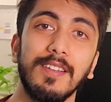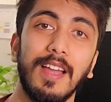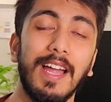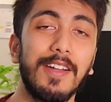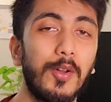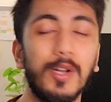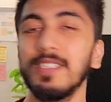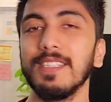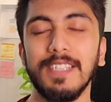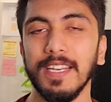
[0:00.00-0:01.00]
and not
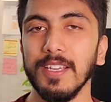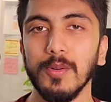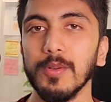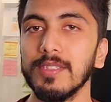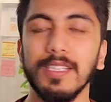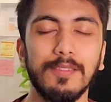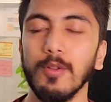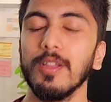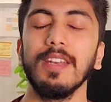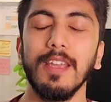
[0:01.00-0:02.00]
just any course, just
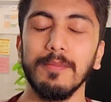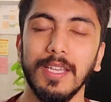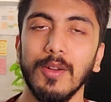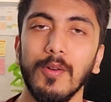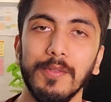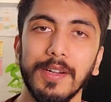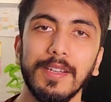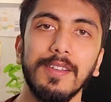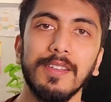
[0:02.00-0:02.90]
for the namesake of it.